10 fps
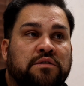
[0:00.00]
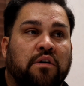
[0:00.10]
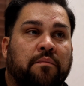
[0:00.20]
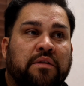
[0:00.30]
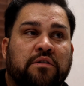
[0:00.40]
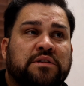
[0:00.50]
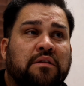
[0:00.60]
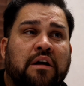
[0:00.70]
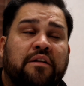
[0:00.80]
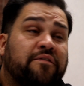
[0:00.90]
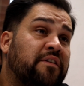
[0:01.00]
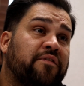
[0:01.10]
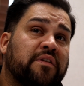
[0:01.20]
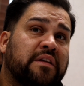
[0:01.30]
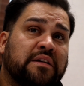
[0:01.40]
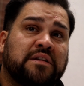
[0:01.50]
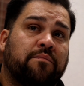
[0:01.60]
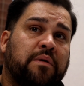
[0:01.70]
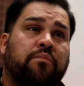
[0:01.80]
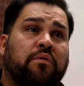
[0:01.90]
So, I mean, there's a lot of different things
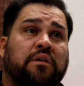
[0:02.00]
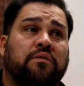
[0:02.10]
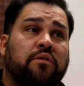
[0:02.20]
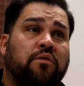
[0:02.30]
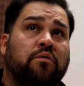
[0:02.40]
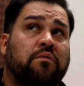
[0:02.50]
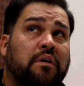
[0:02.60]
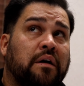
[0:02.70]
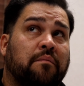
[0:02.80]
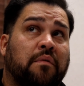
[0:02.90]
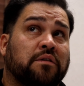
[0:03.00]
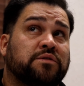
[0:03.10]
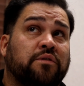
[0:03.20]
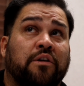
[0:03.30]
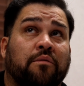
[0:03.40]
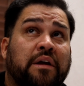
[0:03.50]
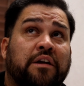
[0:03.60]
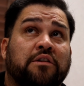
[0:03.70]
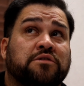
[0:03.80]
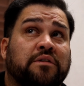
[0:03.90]
that people can do. Also, you know,
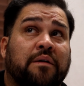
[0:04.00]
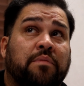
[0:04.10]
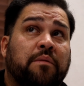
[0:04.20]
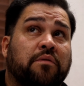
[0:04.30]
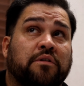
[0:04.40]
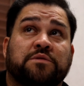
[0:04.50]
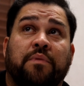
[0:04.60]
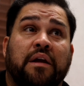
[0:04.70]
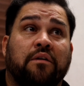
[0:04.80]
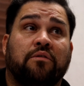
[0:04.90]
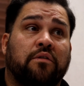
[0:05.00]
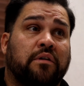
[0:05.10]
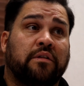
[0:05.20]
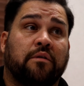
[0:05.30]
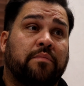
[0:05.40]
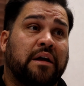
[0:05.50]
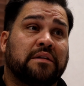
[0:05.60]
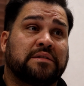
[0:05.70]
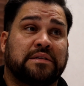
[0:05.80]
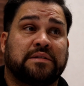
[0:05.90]
making sure that people are spaying and neutering their
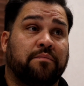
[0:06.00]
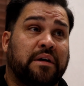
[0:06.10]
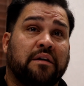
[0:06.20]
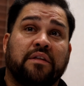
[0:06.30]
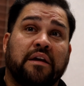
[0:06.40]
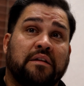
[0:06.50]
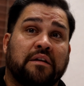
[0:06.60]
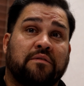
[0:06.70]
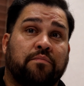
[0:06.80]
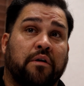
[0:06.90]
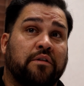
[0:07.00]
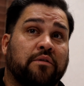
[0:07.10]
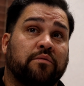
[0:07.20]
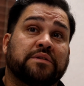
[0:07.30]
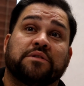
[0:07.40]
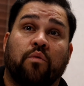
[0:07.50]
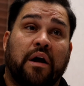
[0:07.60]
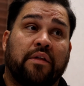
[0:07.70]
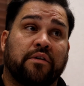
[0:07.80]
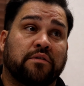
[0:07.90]
pets. That's a big thing. That's part of the reason
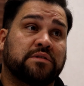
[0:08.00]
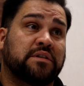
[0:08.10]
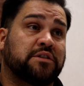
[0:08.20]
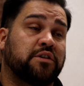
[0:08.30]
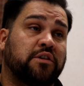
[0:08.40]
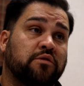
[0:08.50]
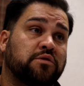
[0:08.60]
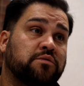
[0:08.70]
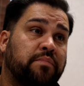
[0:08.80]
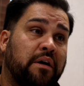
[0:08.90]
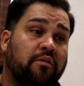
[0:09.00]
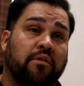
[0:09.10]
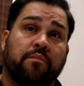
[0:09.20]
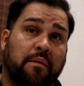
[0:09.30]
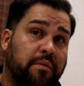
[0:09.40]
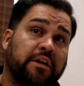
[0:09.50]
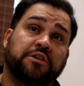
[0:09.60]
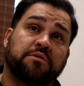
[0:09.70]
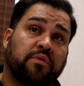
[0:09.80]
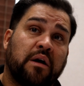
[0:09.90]
why there's such a huge pet
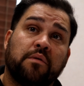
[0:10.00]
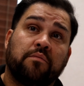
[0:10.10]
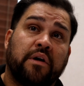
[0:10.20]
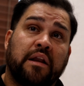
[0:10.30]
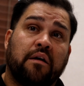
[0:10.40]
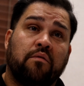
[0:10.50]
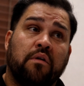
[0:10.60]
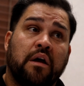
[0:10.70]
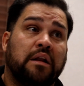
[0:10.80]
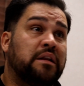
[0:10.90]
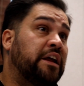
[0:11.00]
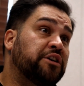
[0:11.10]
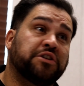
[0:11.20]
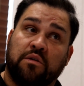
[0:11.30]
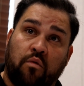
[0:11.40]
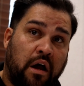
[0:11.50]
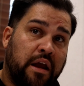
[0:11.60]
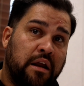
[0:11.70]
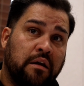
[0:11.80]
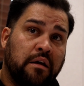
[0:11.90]
overpopulation problem right now,
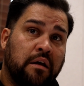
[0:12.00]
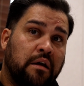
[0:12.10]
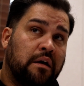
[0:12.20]
nationwide.